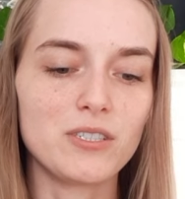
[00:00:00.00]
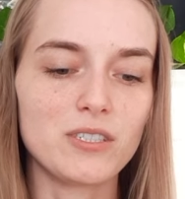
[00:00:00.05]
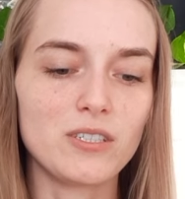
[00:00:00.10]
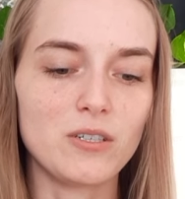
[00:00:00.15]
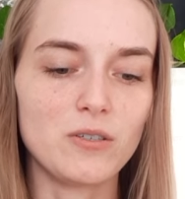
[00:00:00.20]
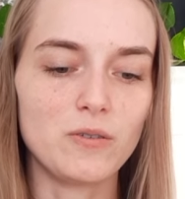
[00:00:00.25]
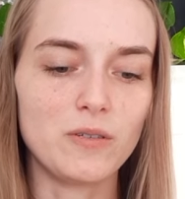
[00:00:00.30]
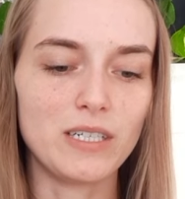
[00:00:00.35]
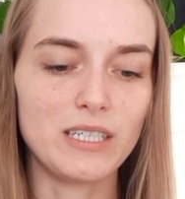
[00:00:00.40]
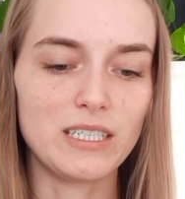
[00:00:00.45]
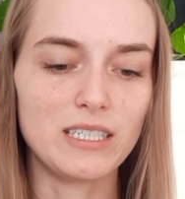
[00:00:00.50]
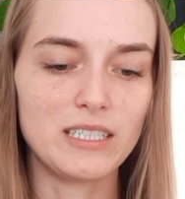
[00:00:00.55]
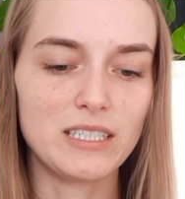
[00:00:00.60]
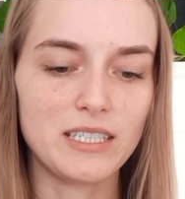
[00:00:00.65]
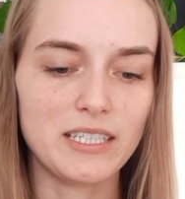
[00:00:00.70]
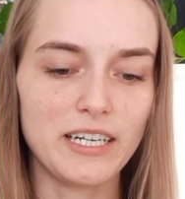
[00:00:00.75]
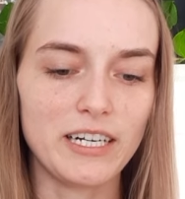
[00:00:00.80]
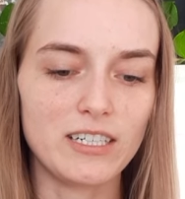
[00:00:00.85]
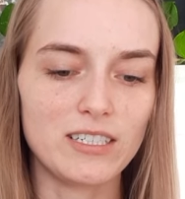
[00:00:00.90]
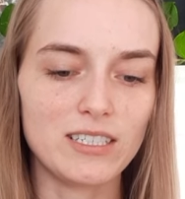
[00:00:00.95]
who would
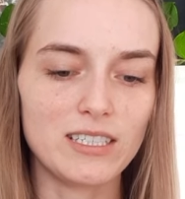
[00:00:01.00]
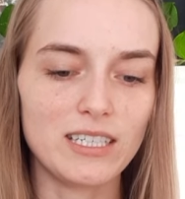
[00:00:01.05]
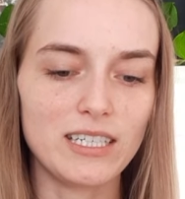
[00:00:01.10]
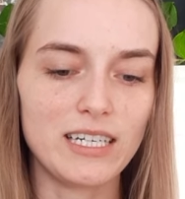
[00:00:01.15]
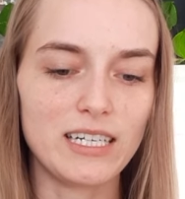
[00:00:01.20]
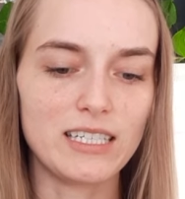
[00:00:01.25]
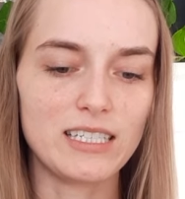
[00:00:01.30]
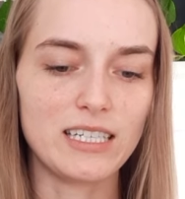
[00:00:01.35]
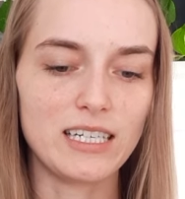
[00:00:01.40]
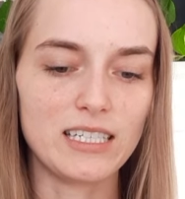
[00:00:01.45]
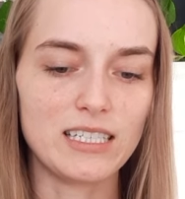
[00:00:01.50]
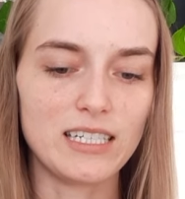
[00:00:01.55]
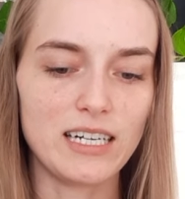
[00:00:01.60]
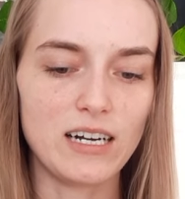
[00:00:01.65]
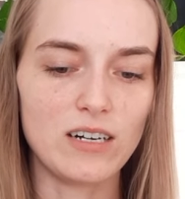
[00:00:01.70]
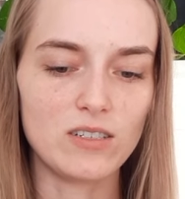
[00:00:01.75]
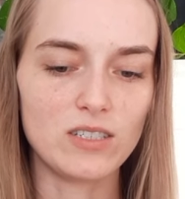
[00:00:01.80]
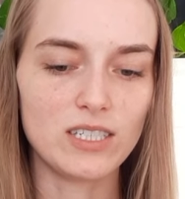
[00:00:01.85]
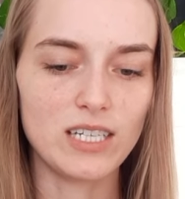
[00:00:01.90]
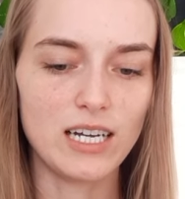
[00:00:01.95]
scarcely exist
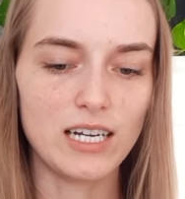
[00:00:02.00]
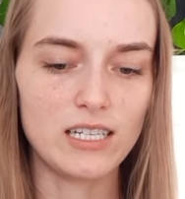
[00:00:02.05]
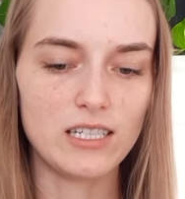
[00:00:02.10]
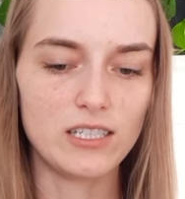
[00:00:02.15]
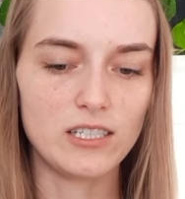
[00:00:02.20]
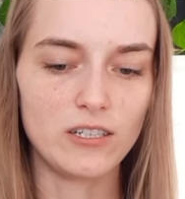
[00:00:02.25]
outside